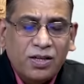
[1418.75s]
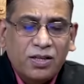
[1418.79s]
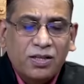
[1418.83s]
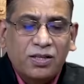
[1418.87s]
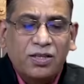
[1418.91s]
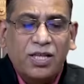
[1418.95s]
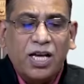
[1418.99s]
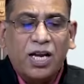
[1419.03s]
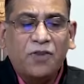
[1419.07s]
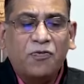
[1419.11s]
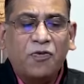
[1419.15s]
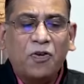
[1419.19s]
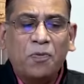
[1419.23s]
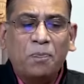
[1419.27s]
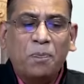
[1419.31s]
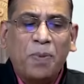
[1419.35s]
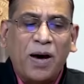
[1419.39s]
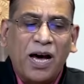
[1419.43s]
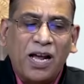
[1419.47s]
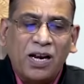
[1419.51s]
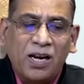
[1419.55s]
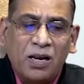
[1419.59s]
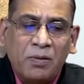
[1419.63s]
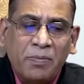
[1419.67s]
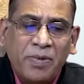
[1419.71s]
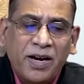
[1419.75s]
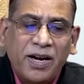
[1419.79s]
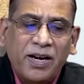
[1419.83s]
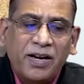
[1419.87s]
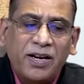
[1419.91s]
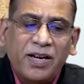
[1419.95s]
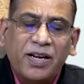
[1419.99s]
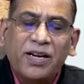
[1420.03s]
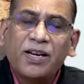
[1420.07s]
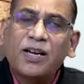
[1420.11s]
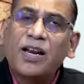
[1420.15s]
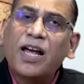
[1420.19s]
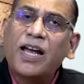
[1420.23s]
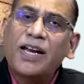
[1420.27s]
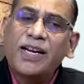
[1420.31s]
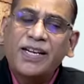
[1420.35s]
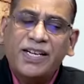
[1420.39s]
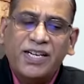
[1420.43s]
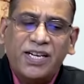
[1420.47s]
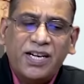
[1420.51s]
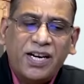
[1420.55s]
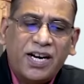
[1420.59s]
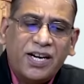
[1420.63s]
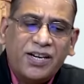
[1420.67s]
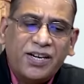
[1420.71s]
Therefore, Parliament in
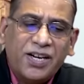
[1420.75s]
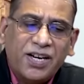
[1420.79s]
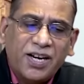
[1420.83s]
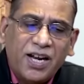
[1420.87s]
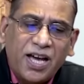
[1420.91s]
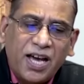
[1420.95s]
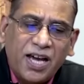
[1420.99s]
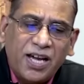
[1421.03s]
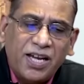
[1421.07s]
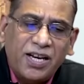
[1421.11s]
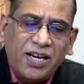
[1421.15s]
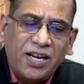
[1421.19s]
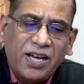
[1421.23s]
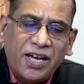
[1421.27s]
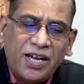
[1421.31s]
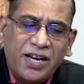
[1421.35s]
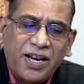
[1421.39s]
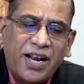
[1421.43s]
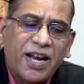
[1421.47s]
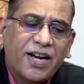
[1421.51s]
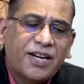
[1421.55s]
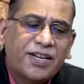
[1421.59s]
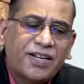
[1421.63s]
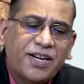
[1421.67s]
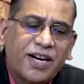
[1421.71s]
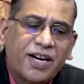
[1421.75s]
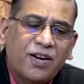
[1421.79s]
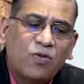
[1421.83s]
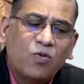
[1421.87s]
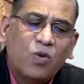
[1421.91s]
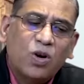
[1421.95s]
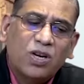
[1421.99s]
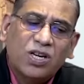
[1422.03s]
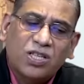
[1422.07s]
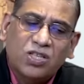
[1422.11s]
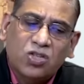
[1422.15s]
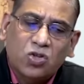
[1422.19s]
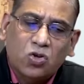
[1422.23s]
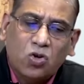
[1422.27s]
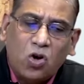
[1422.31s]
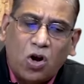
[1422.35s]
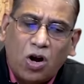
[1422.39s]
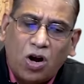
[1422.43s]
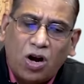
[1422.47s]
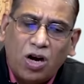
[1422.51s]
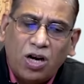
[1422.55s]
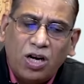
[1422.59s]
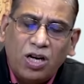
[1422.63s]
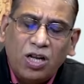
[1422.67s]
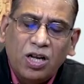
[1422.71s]
1989 enacted what is
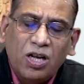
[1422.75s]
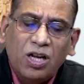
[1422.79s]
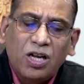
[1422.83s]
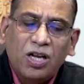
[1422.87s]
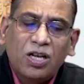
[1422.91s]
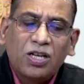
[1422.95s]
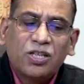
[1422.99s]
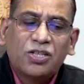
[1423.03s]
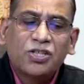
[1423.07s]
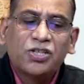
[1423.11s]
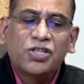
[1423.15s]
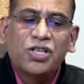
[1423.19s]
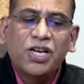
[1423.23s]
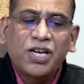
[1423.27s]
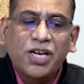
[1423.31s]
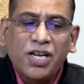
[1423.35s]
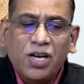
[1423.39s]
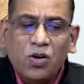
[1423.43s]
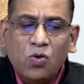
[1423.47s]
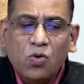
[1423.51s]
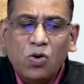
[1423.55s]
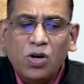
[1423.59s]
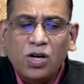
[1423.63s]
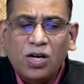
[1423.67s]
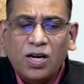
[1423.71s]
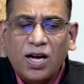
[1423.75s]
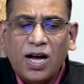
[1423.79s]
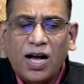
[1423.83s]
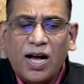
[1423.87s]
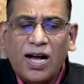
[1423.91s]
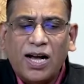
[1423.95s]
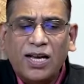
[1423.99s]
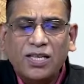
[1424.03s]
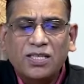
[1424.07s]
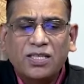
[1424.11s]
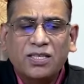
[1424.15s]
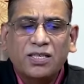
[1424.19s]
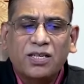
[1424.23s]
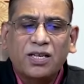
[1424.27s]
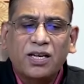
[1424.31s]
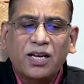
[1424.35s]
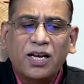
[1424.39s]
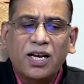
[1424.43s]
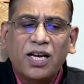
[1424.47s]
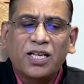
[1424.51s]
called Scheduled Caste